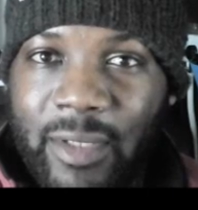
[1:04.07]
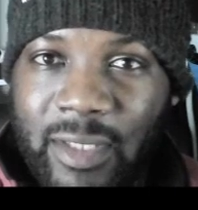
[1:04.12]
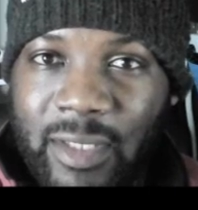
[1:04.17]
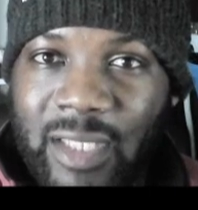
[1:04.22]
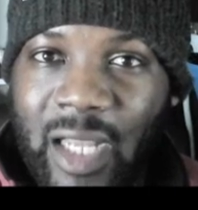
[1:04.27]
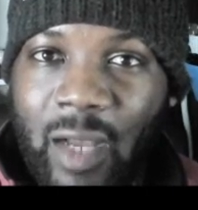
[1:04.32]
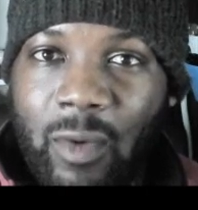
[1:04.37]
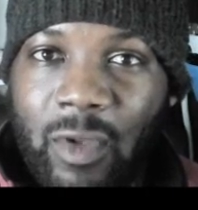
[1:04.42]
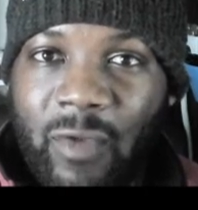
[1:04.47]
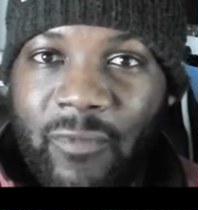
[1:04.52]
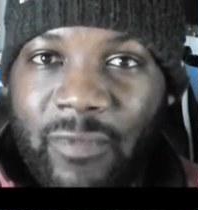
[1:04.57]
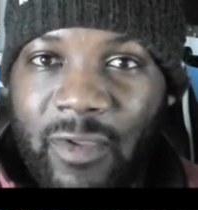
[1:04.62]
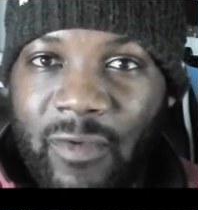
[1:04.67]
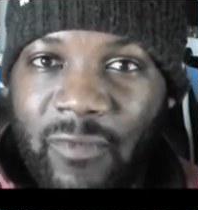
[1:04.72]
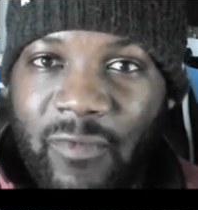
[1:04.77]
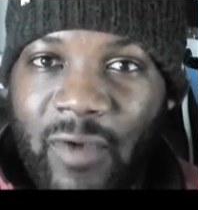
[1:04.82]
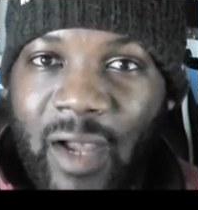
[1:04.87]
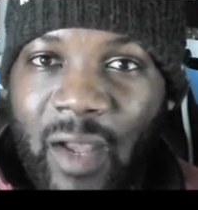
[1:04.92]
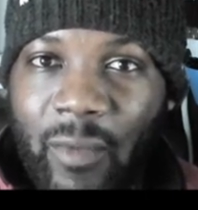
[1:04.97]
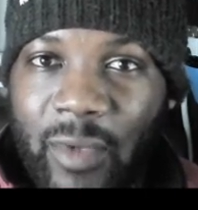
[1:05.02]
that we've
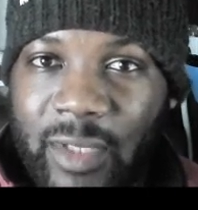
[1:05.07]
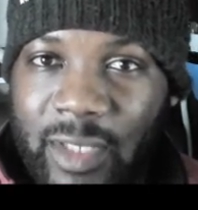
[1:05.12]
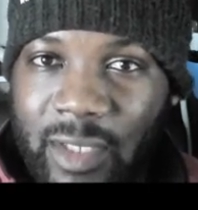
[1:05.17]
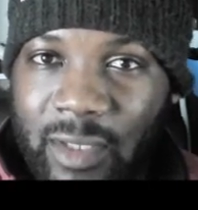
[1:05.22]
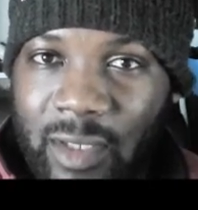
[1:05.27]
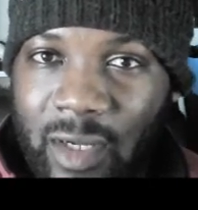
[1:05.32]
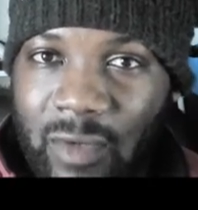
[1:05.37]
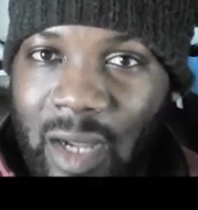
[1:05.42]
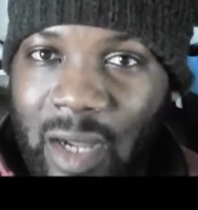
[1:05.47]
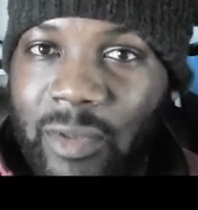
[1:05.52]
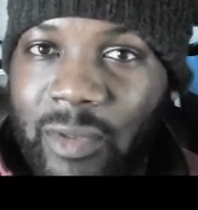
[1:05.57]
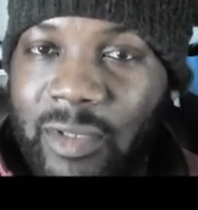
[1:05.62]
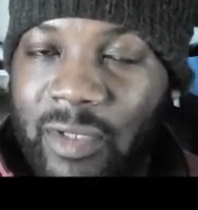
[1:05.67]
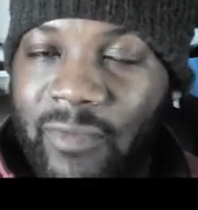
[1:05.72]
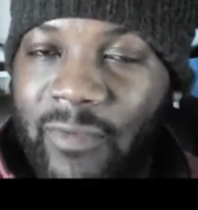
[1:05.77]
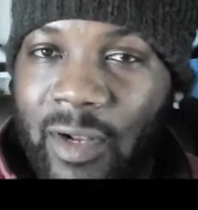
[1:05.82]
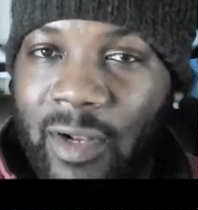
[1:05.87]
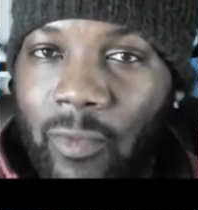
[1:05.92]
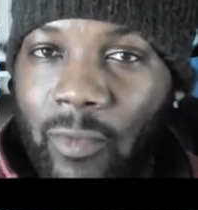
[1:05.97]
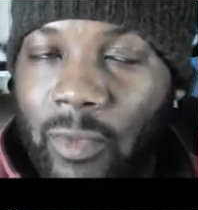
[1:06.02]
defined within our
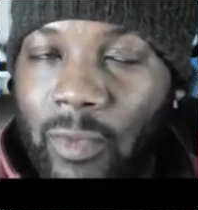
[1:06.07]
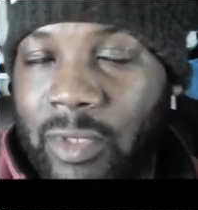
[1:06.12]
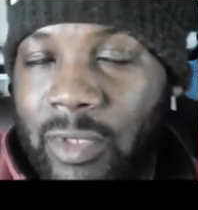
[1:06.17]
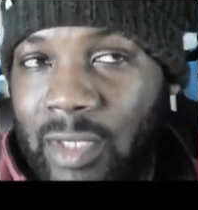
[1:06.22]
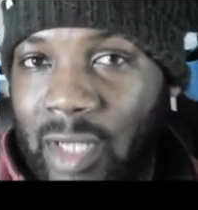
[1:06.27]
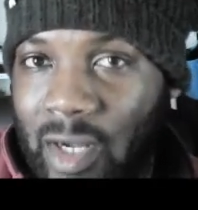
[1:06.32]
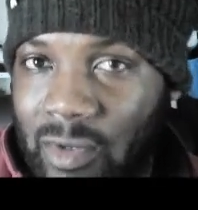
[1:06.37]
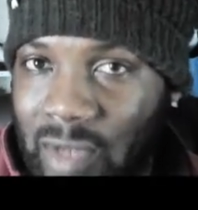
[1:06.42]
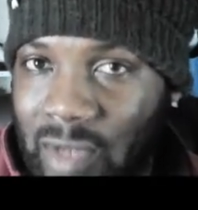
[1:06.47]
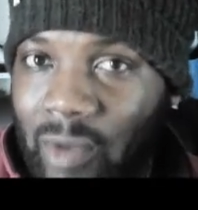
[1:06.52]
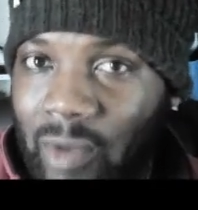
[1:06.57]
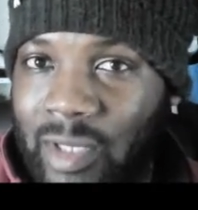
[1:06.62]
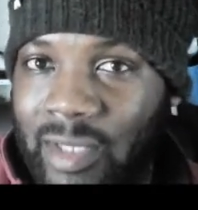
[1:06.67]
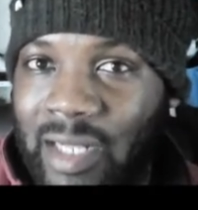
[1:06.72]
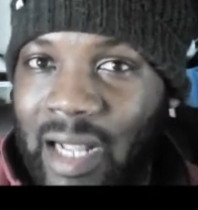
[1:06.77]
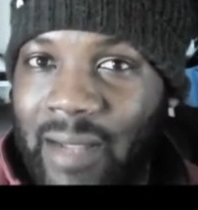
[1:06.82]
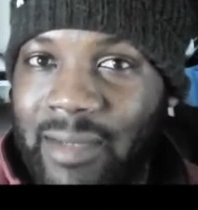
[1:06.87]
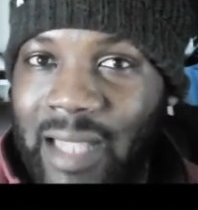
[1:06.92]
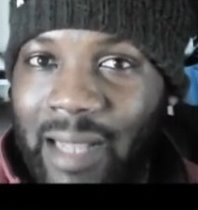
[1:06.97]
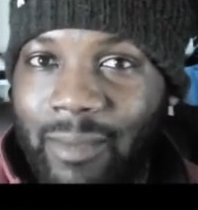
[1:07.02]

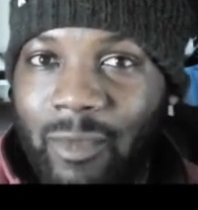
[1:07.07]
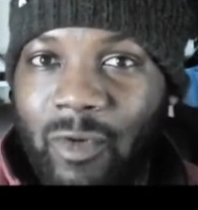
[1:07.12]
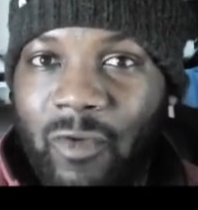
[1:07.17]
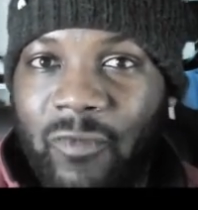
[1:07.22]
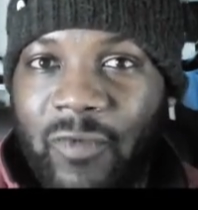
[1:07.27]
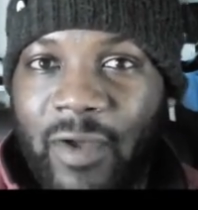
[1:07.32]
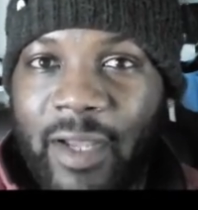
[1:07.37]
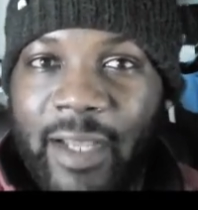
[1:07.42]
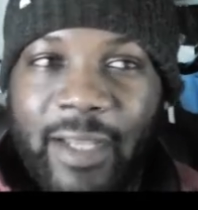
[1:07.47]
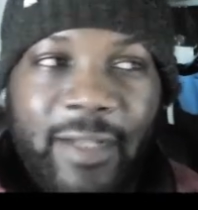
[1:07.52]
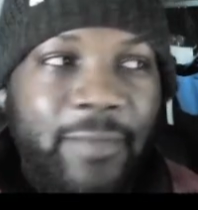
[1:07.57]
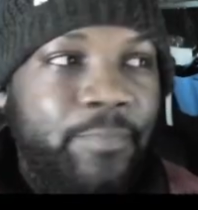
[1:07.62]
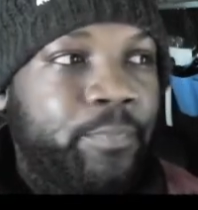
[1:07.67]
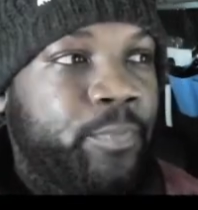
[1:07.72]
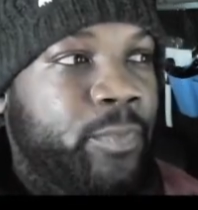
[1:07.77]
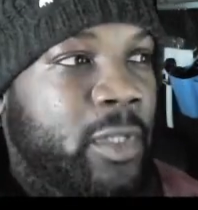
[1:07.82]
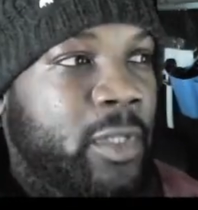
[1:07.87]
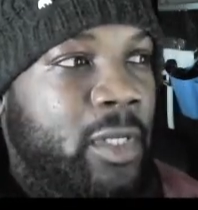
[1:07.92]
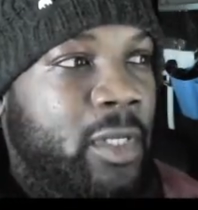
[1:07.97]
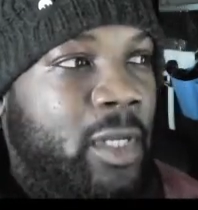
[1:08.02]
router.yaml file,
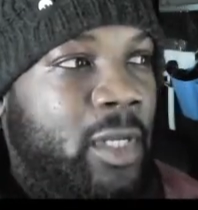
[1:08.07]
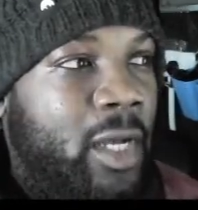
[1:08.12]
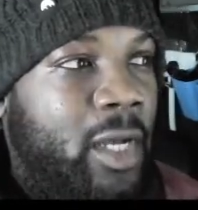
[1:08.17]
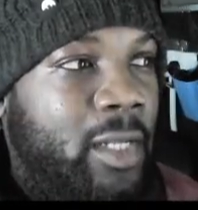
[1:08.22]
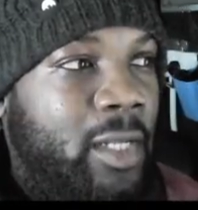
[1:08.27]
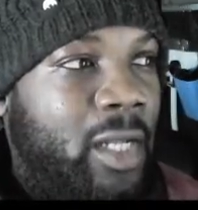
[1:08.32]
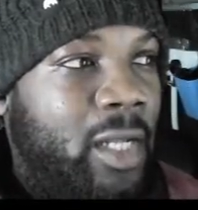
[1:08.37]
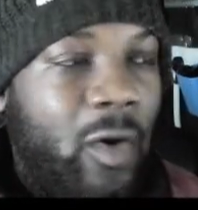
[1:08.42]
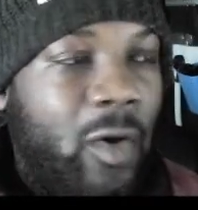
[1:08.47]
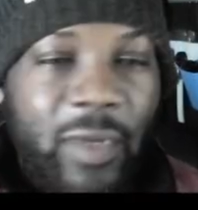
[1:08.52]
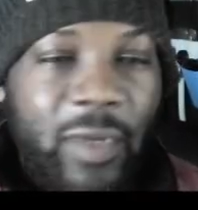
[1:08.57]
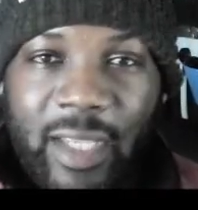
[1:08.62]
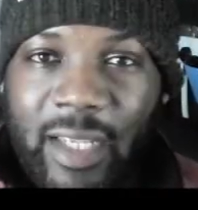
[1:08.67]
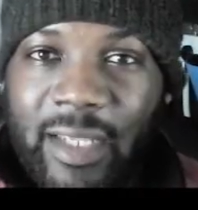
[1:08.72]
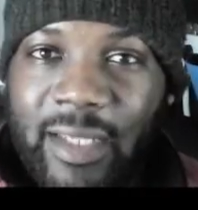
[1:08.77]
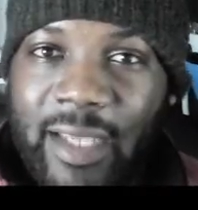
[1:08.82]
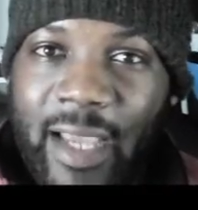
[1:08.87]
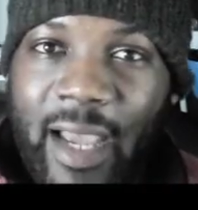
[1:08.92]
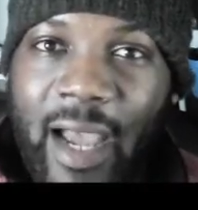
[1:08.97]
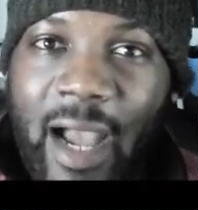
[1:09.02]
and how we can
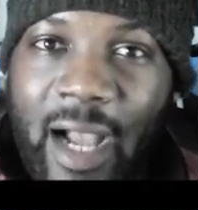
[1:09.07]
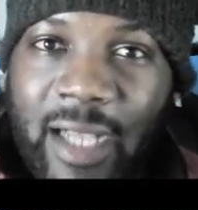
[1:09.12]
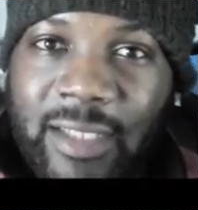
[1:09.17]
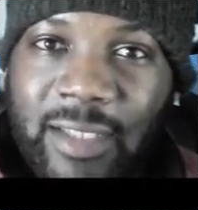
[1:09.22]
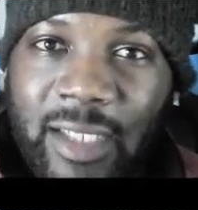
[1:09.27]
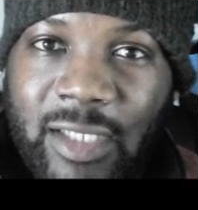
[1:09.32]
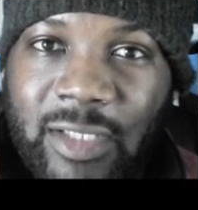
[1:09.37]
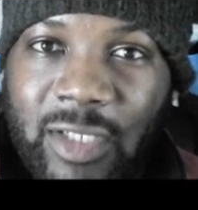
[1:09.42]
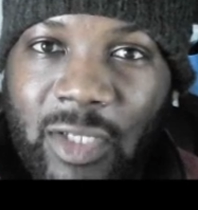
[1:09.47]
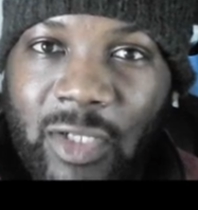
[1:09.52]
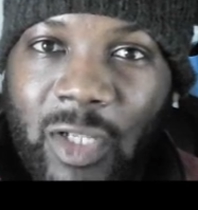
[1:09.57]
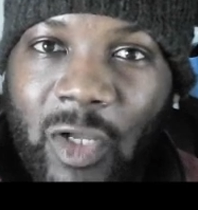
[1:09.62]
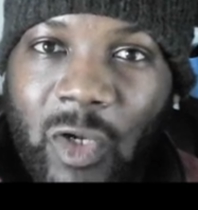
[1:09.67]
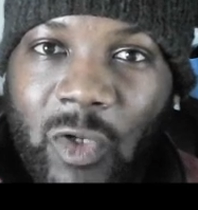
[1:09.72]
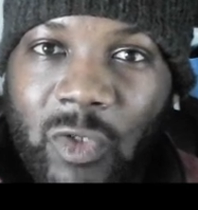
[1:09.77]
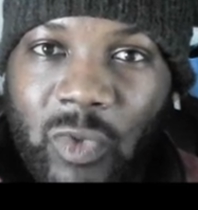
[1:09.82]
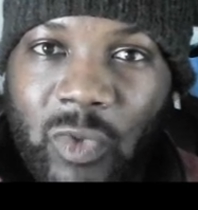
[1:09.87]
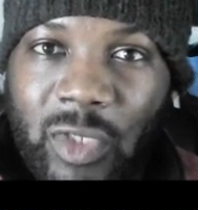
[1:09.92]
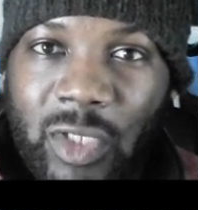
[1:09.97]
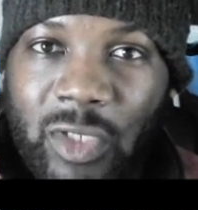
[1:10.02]
get access to those
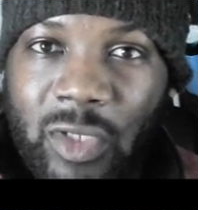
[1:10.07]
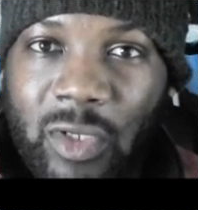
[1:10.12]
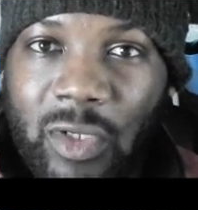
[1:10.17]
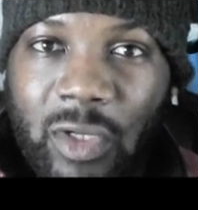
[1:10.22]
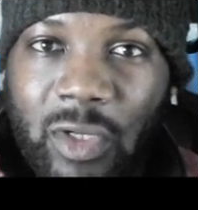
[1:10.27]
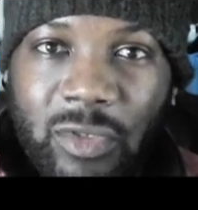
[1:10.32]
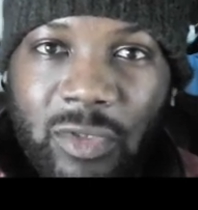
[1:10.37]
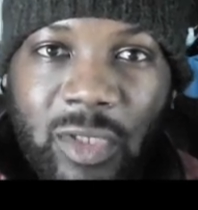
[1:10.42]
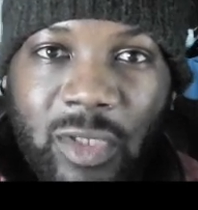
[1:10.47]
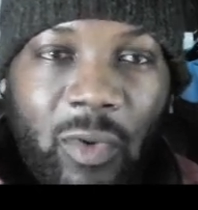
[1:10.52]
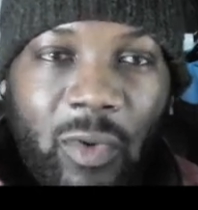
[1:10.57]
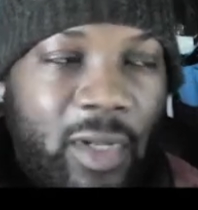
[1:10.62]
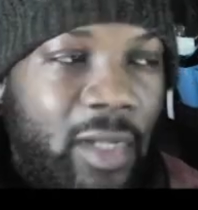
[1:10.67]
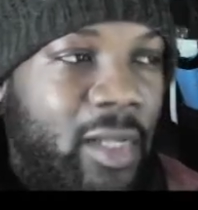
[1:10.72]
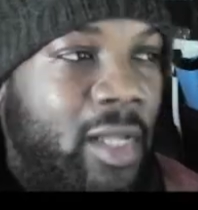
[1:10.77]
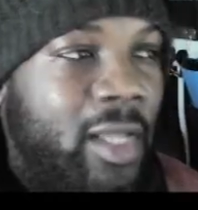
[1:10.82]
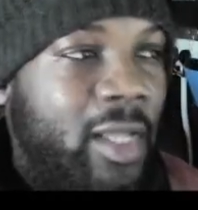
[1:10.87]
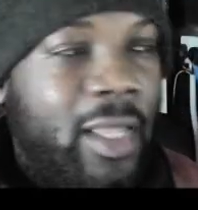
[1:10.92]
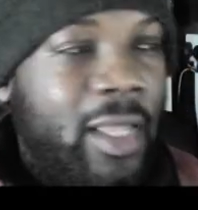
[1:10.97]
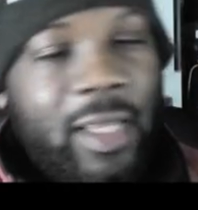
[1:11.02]
within our controller.
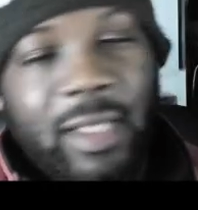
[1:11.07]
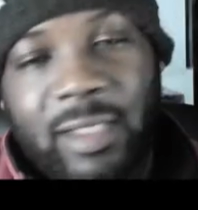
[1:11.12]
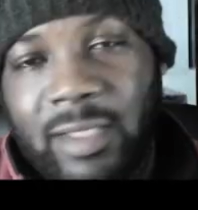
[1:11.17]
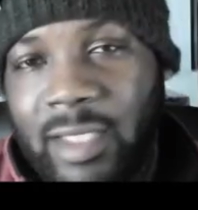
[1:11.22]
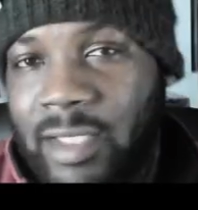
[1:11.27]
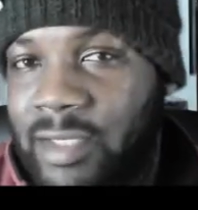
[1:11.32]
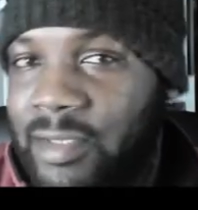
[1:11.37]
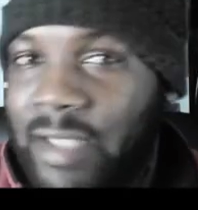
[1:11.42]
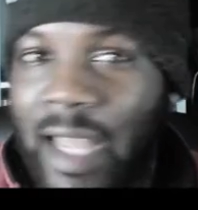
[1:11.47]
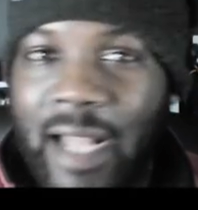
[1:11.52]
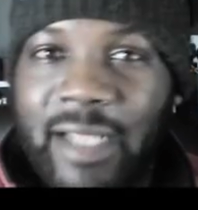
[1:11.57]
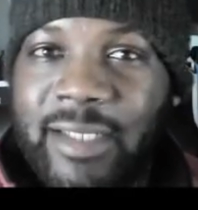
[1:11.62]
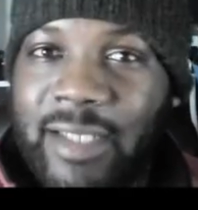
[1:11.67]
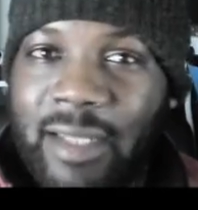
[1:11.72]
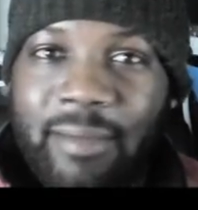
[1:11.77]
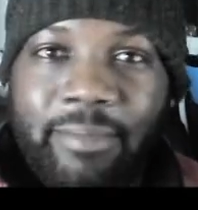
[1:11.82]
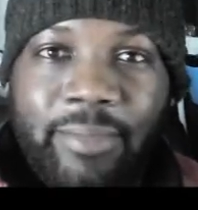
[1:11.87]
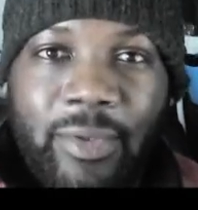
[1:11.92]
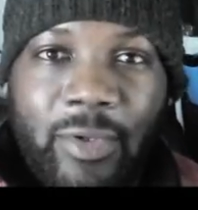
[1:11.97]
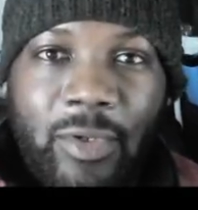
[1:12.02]
It's dead
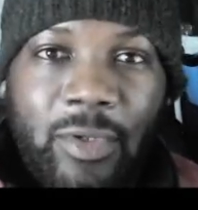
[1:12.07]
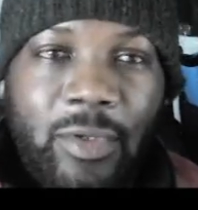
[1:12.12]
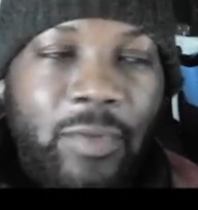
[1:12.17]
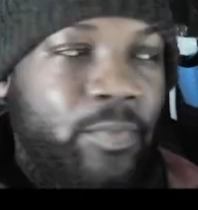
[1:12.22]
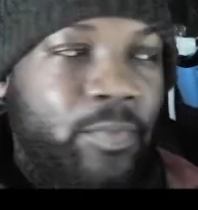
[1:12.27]
simple.